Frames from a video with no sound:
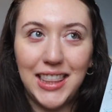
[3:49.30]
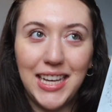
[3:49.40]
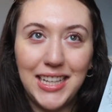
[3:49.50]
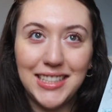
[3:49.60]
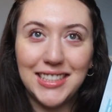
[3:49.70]

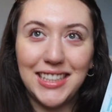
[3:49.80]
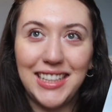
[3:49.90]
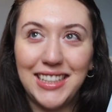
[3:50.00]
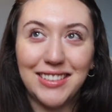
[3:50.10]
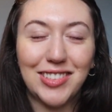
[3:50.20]
This
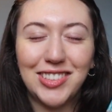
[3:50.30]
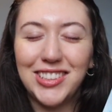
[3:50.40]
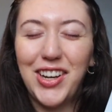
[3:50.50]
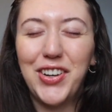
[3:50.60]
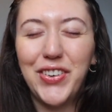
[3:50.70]
is
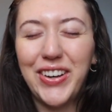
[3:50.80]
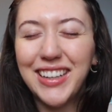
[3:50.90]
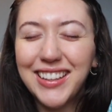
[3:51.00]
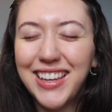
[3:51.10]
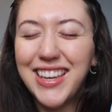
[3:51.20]
so
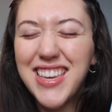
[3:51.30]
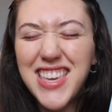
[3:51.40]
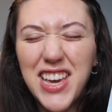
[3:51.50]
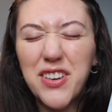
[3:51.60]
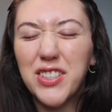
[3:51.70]

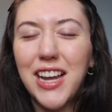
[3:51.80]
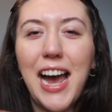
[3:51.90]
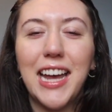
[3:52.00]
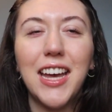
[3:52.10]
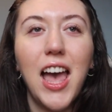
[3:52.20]
cute.
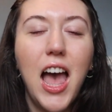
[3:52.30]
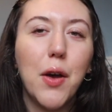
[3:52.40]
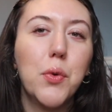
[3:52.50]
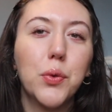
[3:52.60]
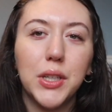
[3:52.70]
I
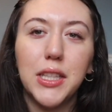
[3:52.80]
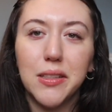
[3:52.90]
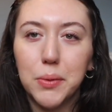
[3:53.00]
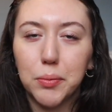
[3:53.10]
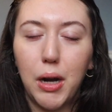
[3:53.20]
will read this
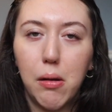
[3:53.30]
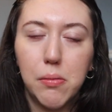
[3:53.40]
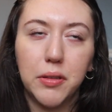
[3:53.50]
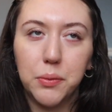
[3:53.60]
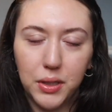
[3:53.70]
book
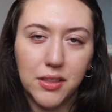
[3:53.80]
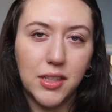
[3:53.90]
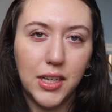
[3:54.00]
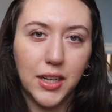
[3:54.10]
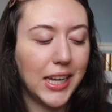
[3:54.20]
probably once a
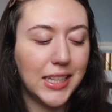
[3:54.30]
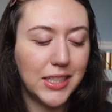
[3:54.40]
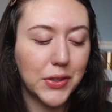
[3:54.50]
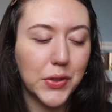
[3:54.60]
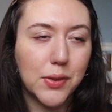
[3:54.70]
year. It
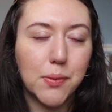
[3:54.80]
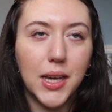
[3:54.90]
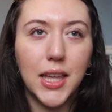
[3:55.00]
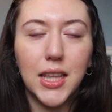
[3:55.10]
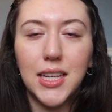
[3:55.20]
deals
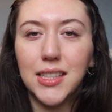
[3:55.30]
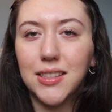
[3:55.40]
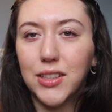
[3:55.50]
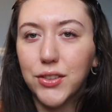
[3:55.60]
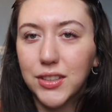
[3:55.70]
with a
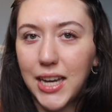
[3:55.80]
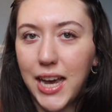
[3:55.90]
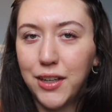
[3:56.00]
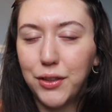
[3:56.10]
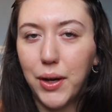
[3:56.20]
single
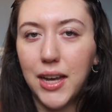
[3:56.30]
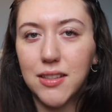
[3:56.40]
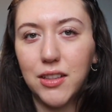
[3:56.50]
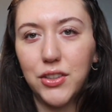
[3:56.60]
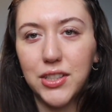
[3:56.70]
dad who has
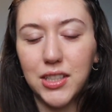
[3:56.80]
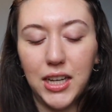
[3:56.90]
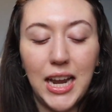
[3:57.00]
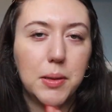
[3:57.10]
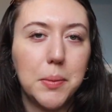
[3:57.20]
a little
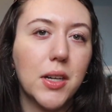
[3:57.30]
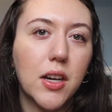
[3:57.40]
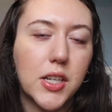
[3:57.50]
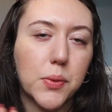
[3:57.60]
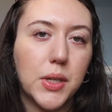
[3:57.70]
son. I'm gonna be
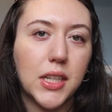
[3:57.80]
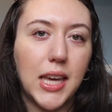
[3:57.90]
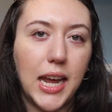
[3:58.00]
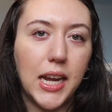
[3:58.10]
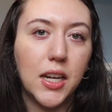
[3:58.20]
honest, when
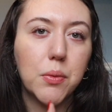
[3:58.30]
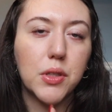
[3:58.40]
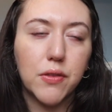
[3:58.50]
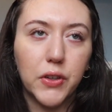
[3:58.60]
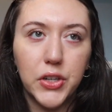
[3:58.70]
Cade was
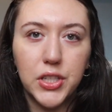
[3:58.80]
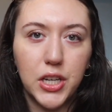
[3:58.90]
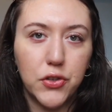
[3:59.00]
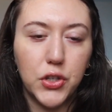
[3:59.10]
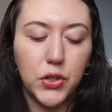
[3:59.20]
first
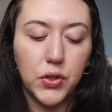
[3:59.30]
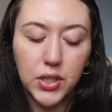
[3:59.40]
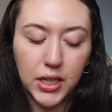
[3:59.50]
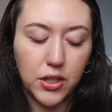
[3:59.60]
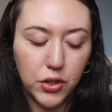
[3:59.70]

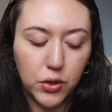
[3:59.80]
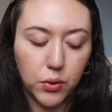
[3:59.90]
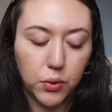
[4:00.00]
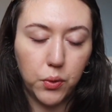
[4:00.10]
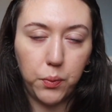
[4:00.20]
introduced
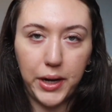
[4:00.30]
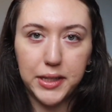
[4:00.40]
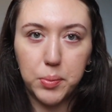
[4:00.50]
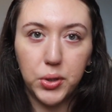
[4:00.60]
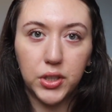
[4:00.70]
into
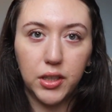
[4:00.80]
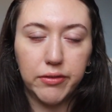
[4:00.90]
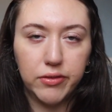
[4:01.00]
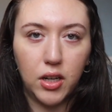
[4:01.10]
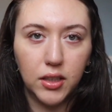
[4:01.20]
Rhett's book in
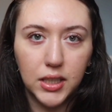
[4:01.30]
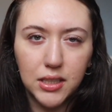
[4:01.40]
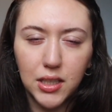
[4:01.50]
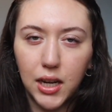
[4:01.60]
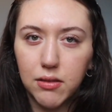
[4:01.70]

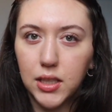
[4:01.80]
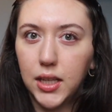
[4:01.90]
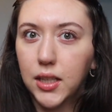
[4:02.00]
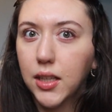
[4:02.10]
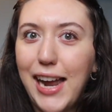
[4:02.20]
Flawless, I was
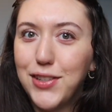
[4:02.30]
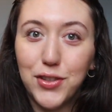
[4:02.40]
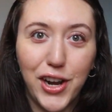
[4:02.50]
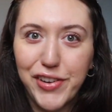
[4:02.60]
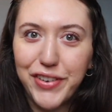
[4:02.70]
like, I do
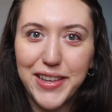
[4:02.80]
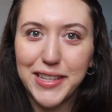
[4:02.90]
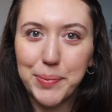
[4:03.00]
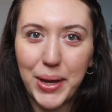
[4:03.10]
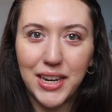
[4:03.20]
not find
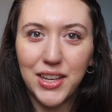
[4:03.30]
this man